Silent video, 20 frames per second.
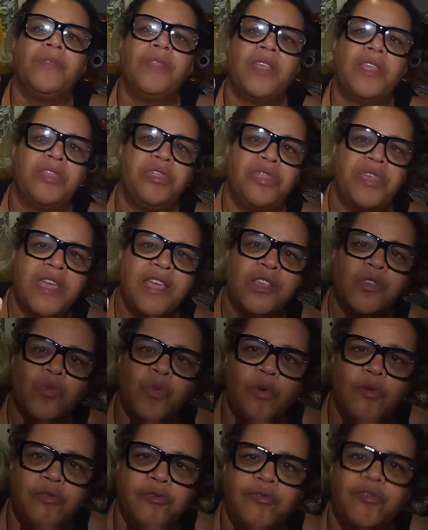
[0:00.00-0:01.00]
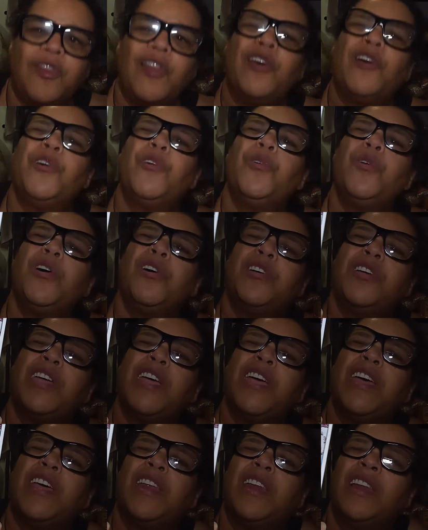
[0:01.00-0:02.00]
that things will flow
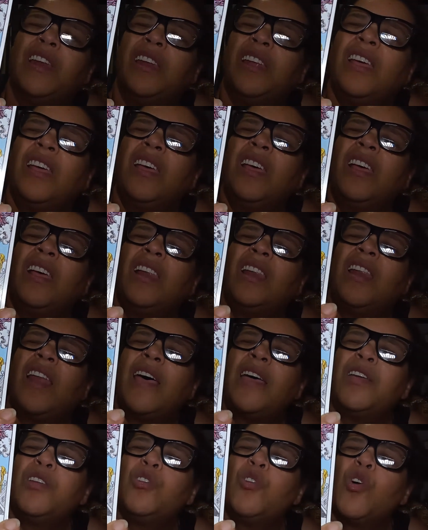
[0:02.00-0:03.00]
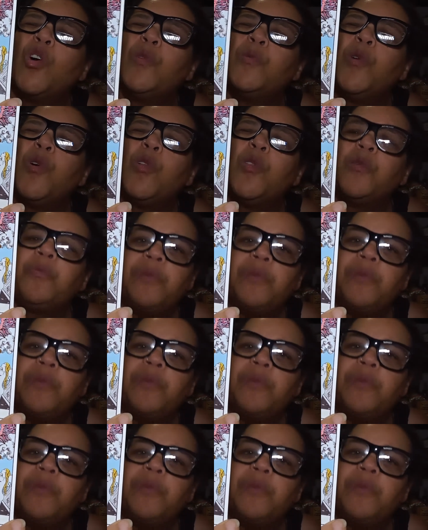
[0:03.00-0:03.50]
again like normal.